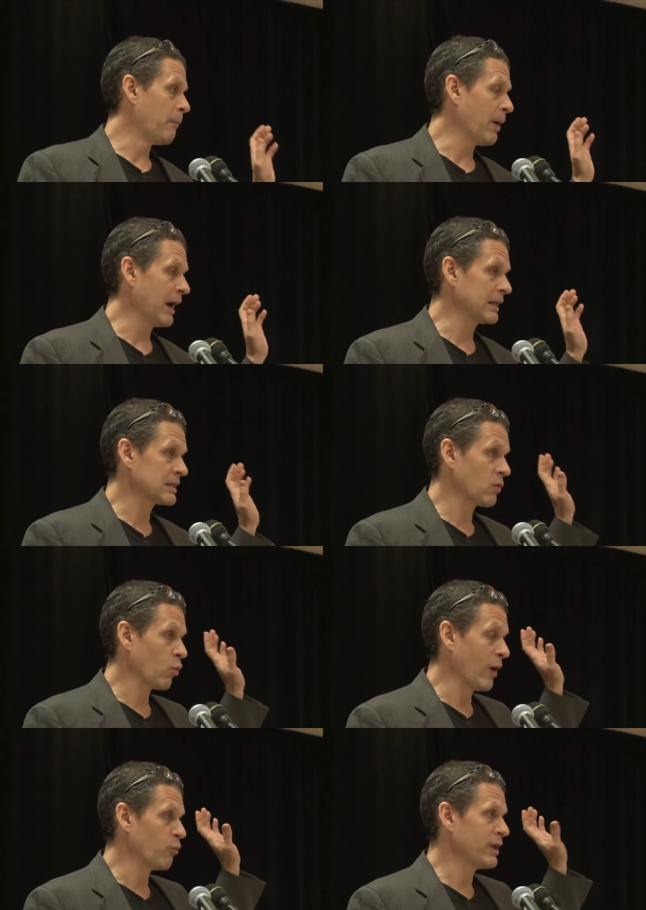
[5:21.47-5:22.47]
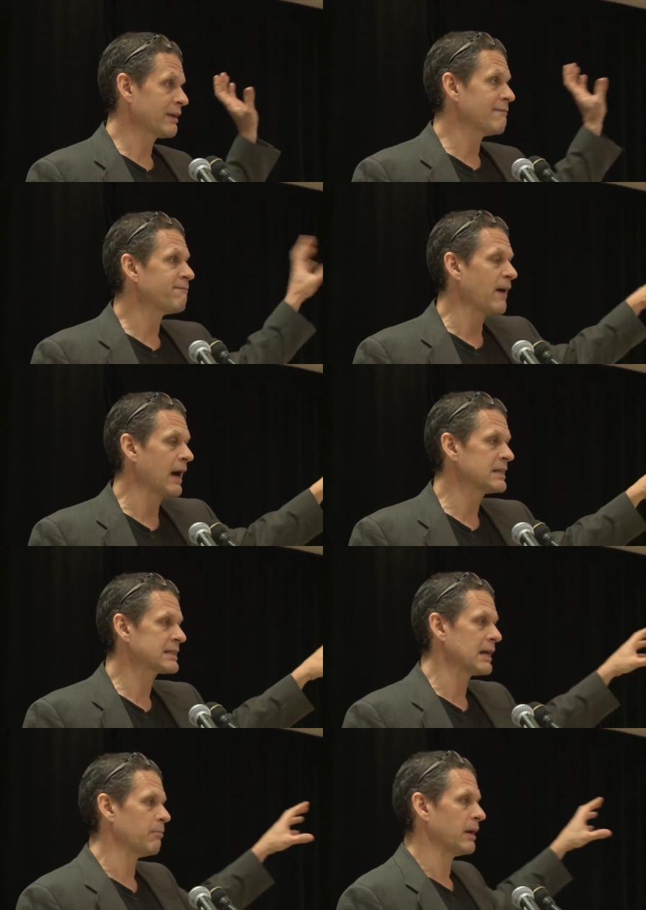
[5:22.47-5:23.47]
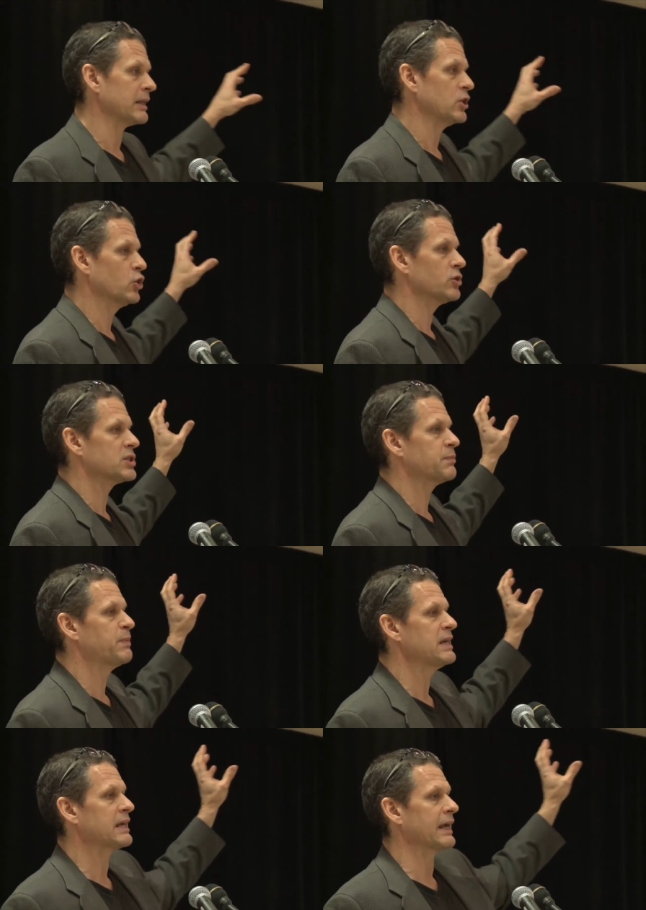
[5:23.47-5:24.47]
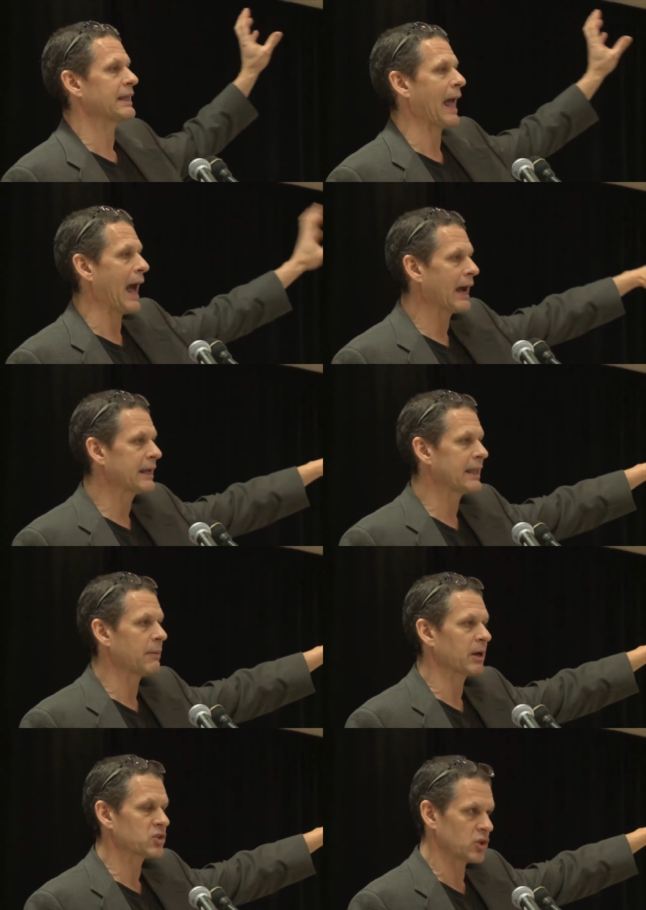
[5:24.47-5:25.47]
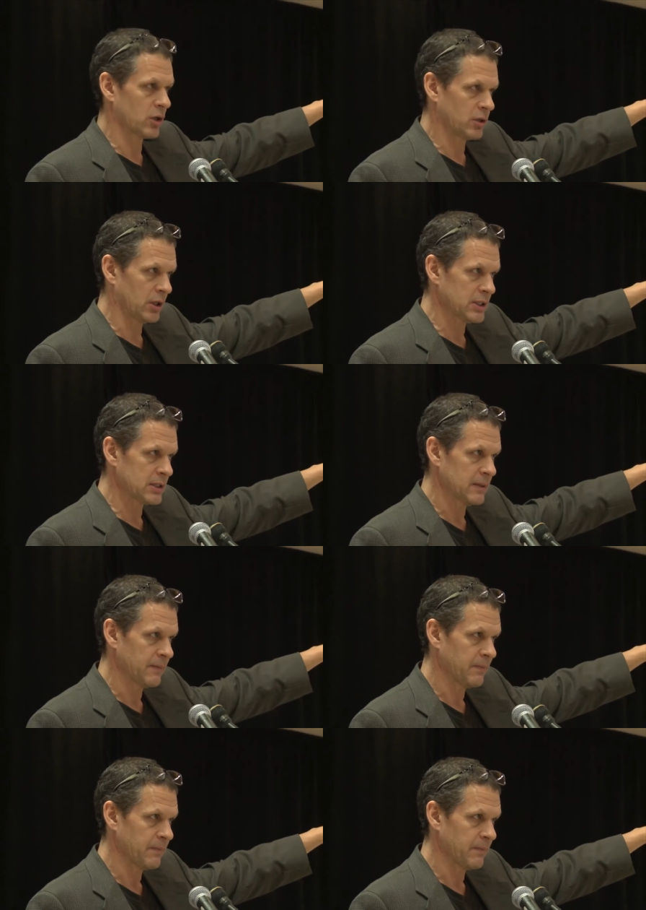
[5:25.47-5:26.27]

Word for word: But when we can find somebody who can speak in academic circles,